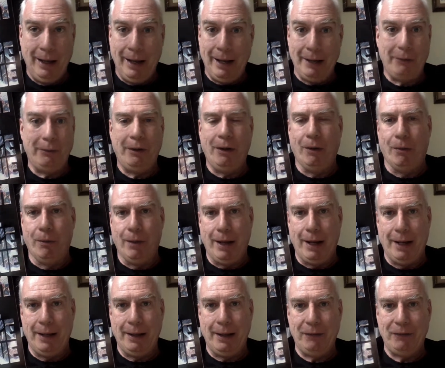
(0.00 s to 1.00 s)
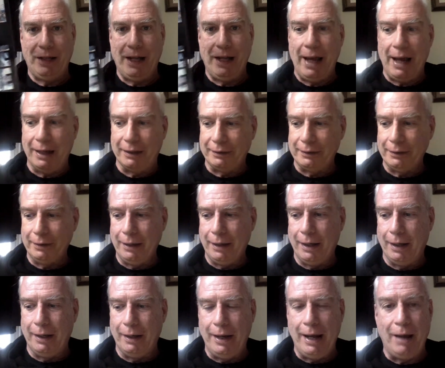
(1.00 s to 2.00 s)
I don't know. I'll have to ask
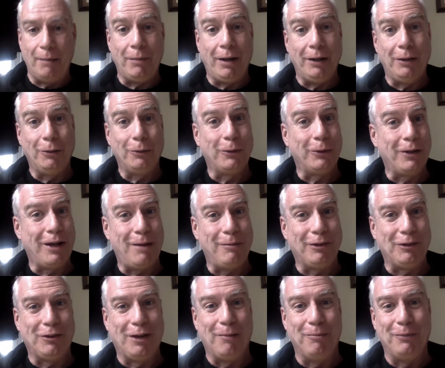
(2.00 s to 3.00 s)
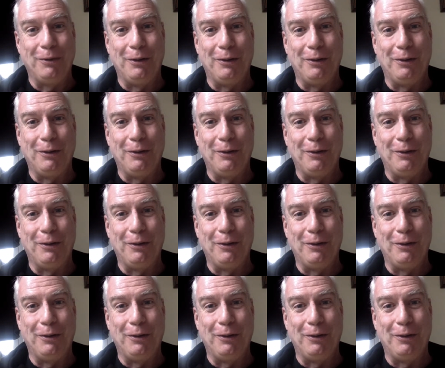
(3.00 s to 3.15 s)
uh, at my local comic shop.